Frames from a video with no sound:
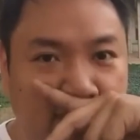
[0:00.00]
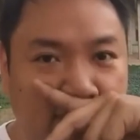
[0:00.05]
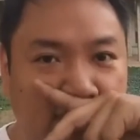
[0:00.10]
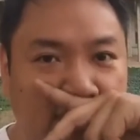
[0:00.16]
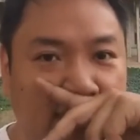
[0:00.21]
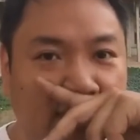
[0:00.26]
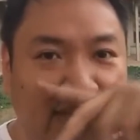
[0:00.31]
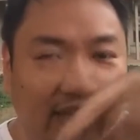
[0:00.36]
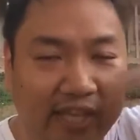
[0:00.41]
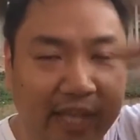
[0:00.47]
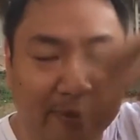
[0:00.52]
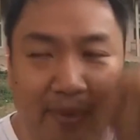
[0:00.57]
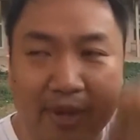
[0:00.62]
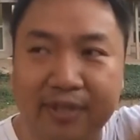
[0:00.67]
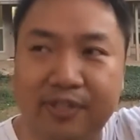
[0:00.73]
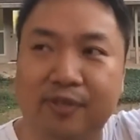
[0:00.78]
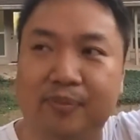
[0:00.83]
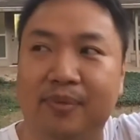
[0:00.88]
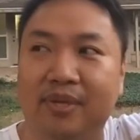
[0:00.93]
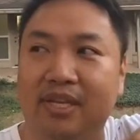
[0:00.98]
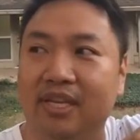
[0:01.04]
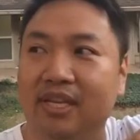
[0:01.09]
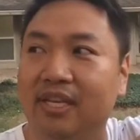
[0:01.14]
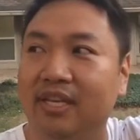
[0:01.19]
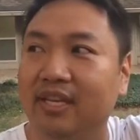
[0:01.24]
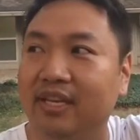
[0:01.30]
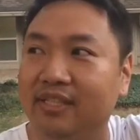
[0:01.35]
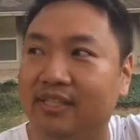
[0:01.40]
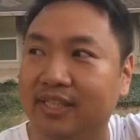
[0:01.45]
he came back to me, and
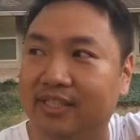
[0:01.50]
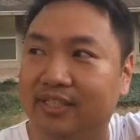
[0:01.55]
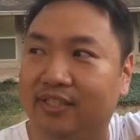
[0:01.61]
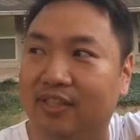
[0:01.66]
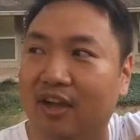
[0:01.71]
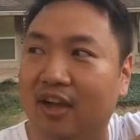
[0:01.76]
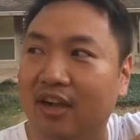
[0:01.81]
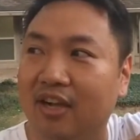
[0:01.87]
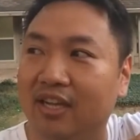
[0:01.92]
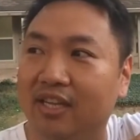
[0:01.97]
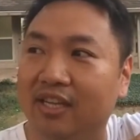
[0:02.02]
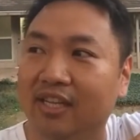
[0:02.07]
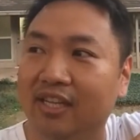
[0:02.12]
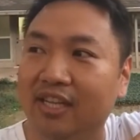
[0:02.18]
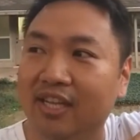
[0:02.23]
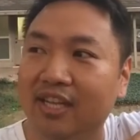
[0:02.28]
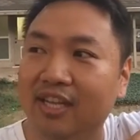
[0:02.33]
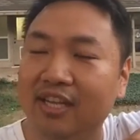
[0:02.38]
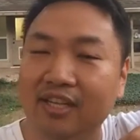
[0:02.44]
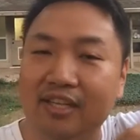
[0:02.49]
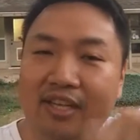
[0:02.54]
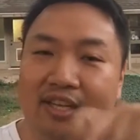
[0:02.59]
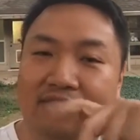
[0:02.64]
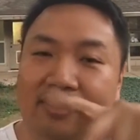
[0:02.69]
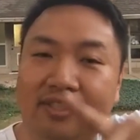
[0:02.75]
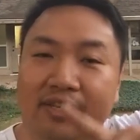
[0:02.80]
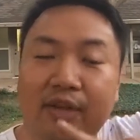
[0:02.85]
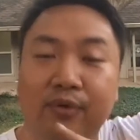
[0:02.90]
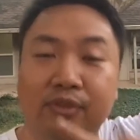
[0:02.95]
he says, Doc,
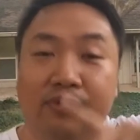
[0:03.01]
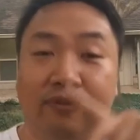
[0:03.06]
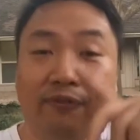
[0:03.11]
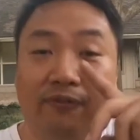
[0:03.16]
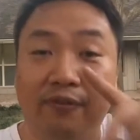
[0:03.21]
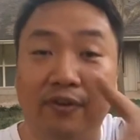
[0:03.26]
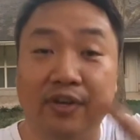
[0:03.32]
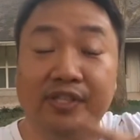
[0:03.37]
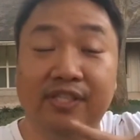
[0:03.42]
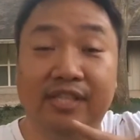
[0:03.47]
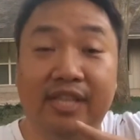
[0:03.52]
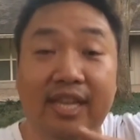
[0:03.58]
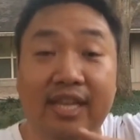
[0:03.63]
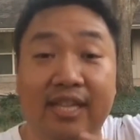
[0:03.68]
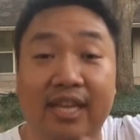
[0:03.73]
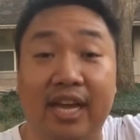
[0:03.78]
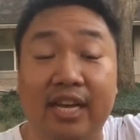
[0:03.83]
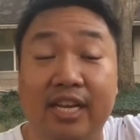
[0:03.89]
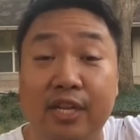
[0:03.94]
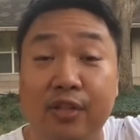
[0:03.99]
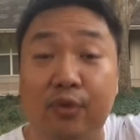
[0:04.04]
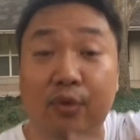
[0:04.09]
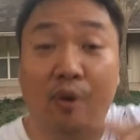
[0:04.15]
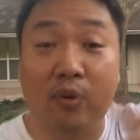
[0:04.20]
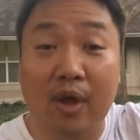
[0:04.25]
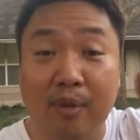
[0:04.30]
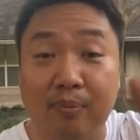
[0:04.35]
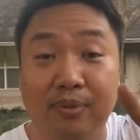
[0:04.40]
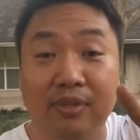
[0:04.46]
yesterday was the first day that I didn't throw
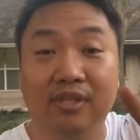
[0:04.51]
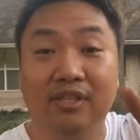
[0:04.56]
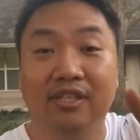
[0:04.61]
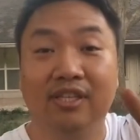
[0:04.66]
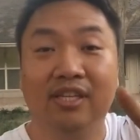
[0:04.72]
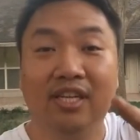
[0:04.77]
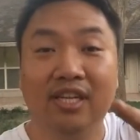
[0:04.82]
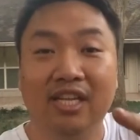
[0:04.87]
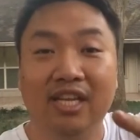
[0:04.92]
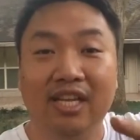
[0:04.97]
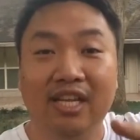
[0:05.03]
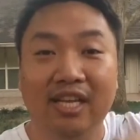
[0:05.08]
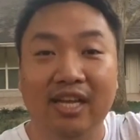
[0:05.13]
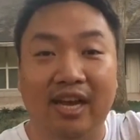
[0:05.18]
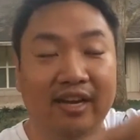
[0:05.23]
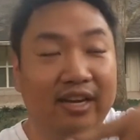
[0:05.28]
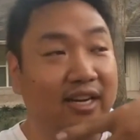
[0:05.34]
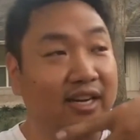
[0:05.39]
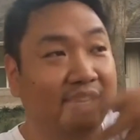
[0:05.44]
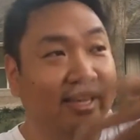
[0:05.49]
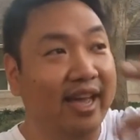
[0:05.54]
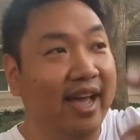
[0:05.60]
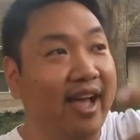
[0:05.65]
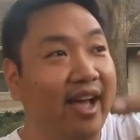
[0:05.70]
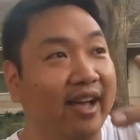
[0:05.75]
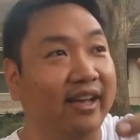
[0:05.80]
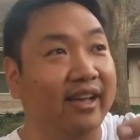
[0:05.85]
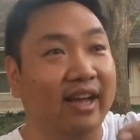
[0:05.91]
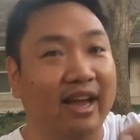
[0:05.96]
up. I didn't
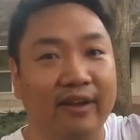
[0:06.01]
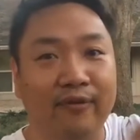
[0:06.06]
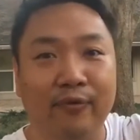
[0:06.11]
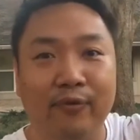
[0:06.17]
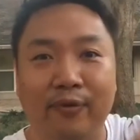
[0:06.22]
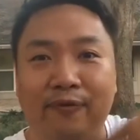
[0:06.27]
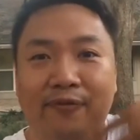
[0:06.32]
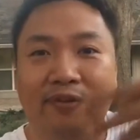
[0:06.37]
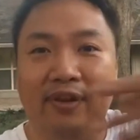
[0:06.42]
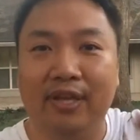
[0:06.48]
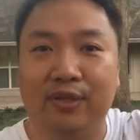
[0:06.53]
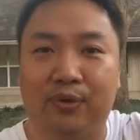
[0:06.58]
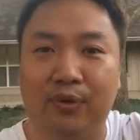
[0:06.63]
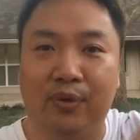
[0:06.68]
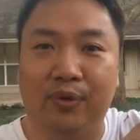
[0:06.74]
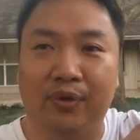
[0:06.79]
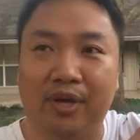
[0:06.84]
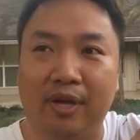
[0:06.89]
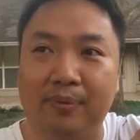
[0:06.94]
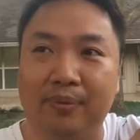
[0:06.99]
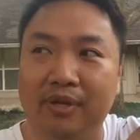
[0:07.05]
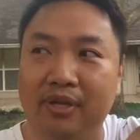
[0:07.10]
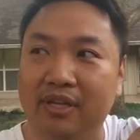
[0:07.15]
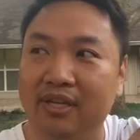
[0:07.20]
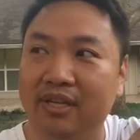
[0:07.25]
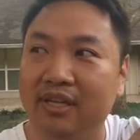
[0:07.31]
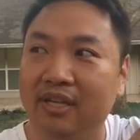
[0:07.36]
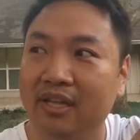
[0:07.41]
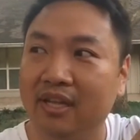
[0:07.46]
gag. I didn't even feel like throwing up.
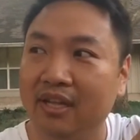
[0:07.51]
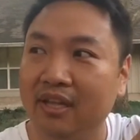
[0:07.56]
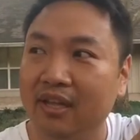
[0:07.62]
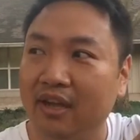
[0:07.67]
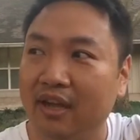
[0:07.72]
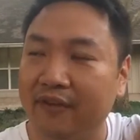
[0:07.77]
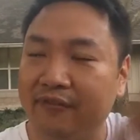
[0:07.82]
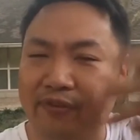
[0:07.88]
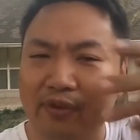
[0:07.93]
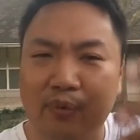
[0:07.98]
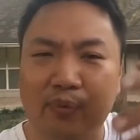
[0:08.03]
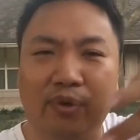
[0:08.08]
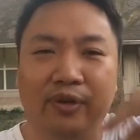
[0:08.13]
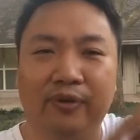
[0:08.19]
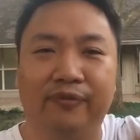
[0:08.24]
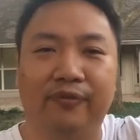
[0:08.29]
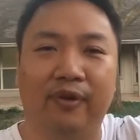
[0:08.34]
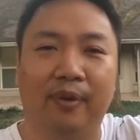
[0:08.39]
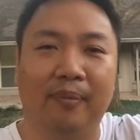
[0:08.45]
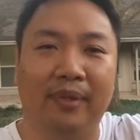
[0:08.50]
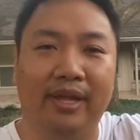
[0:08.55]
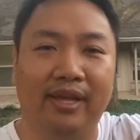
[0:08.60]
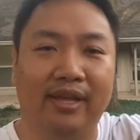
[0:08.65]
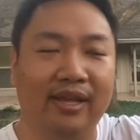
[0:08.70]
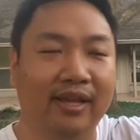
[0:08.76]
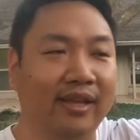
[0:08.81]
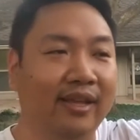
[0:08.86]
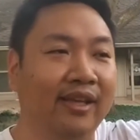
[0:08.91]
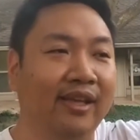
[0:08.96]
I feel wonderful. I'm
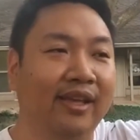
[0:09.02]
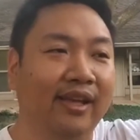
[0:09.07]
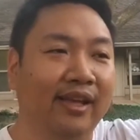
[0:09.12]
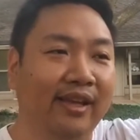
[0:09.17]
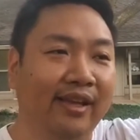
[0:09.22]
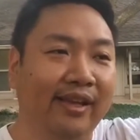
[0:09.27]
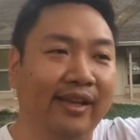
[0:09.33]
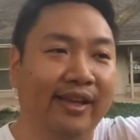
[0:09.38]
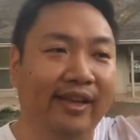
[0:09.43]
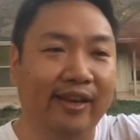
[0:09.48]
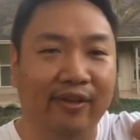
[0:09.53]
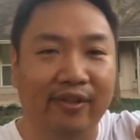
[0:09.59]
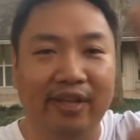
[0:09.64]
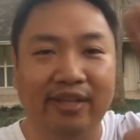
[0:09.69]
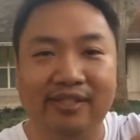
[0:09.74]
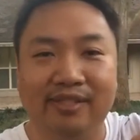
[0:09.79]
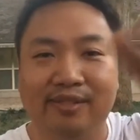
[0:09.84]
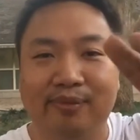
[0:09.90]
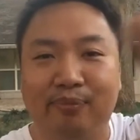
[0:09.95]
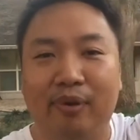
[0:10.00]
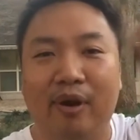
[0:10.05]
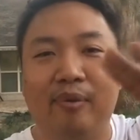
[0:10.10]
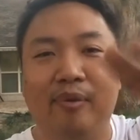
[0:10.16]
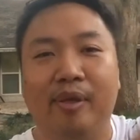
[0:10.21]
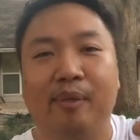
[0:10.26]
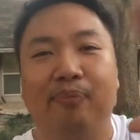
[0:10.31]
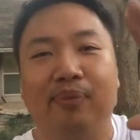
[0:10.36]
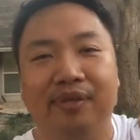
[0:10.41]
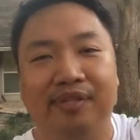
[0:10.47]
like, that's
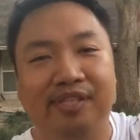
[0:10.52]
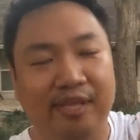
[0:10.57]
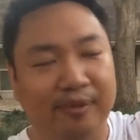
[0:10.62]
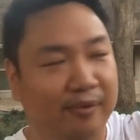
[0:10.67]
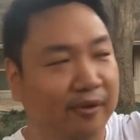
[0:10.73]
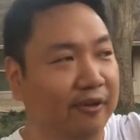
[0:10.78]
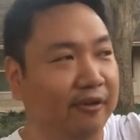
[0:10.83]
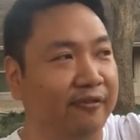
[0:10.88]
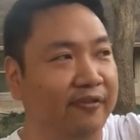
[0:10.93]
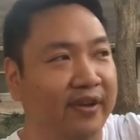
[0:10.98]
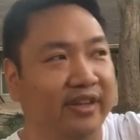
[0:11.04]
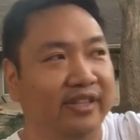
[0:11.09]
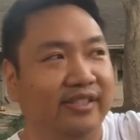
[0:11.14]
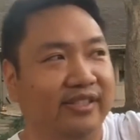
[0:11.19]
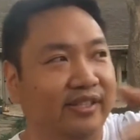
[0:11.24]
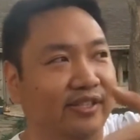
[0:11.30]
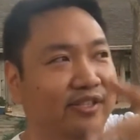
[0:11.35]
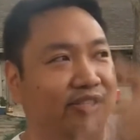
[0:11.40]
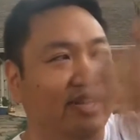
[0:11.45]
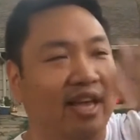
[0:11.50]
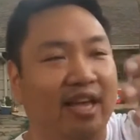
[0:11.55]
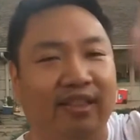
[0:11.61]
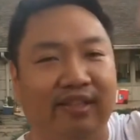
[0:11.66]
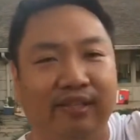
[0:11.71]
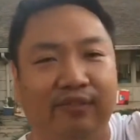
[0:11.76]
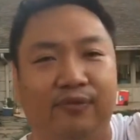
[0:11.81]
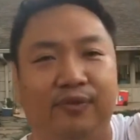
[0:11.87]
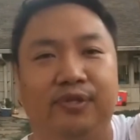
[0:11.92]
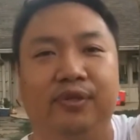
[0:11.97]
probably a placebo effect, because you just had
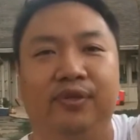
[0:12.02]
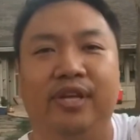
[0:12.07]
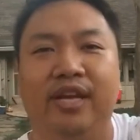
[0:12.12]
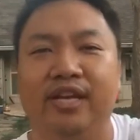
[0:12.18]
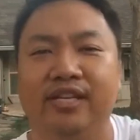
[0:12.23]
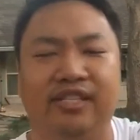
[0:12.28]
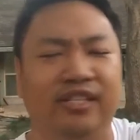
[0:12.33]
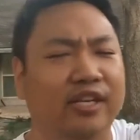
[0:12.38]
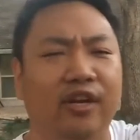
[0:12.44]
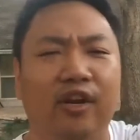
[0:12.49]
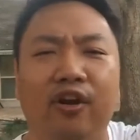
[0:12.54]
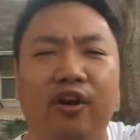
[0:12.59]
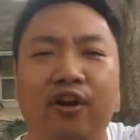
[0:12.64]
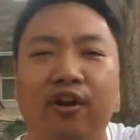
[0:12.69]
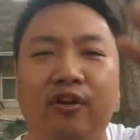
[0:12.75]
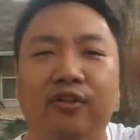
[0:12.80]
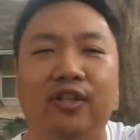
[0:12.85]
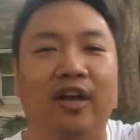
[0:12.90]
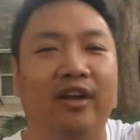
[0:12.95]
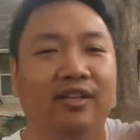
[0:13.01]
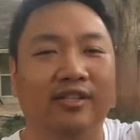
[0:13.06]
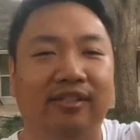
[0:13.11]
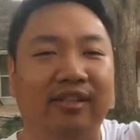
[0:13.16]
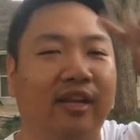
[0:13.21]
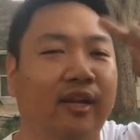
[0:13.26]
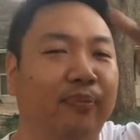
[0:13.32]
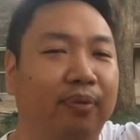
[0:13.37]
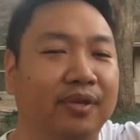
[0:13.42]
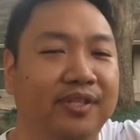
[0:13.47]
this for 2 days. He's like, no, Doc, it's
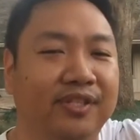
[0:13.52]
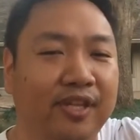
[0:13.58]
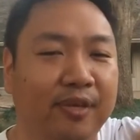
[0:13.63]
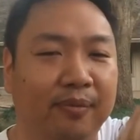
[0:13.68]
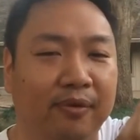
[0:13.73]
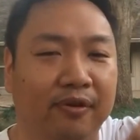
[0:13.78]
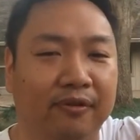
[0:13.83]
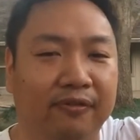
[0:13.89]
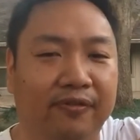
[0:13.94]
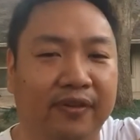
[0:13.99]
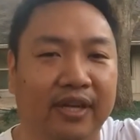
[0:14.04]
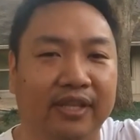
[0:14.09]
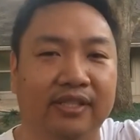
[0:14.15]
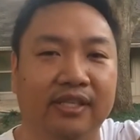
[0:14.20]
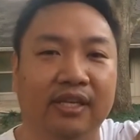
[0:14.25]
not a placebo effect.